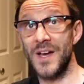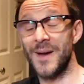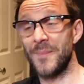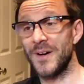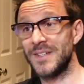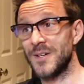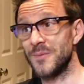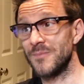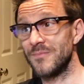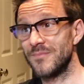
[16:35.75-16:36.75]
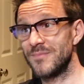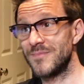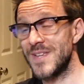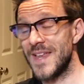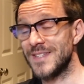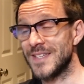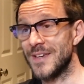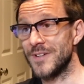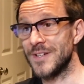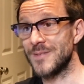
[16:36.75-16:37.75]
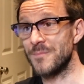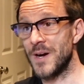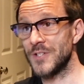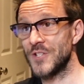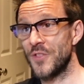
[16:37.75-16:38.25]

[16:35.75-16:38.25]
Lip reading: I don't tend to give it as much